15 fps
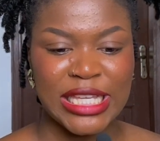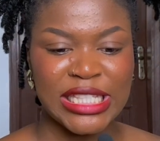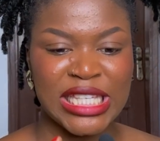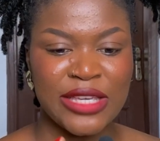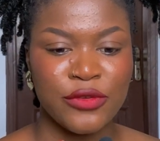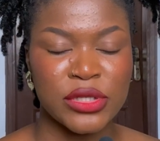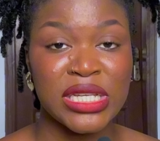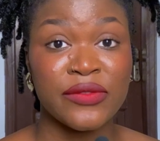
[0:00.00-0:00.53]

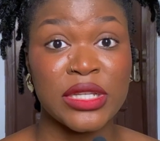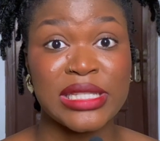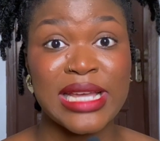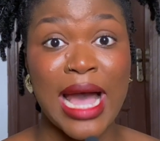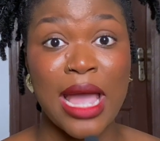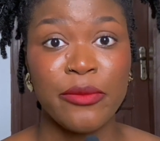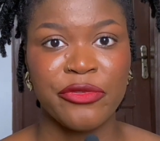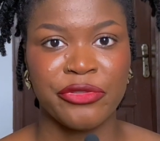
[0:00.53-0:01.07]
Give yourself a
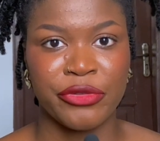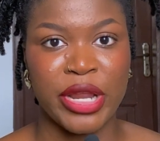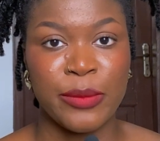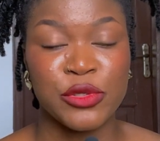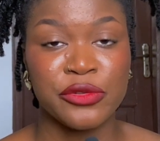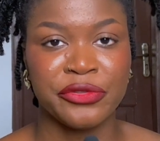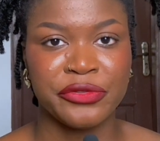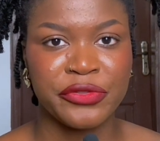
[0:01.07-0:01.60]
time frame
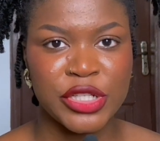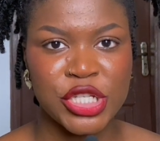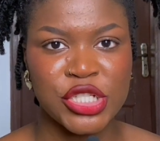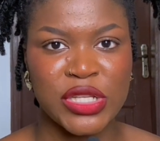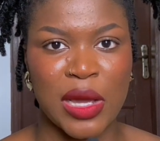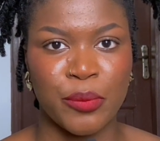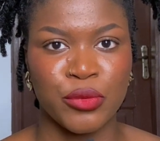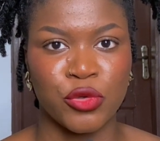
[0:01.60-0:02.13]
to finish
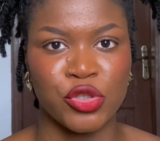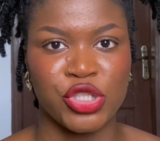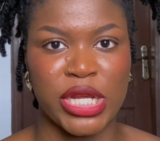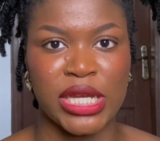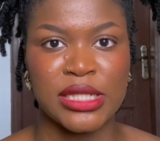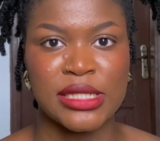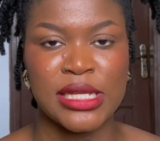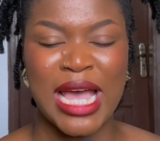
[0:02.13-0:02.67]
that
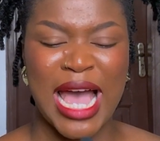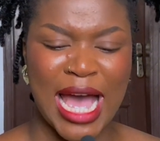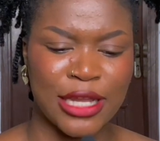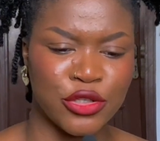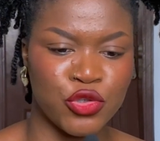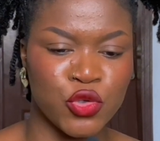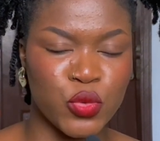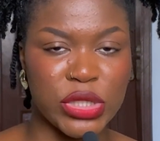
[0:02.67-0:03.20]
project
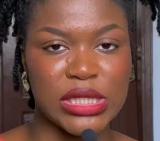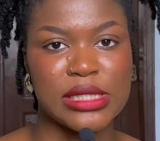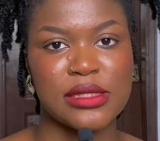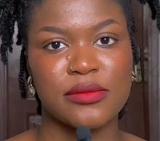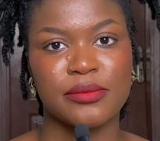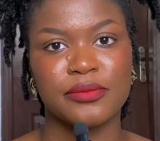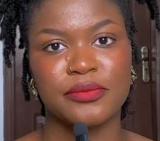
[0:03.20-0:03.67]
and do it.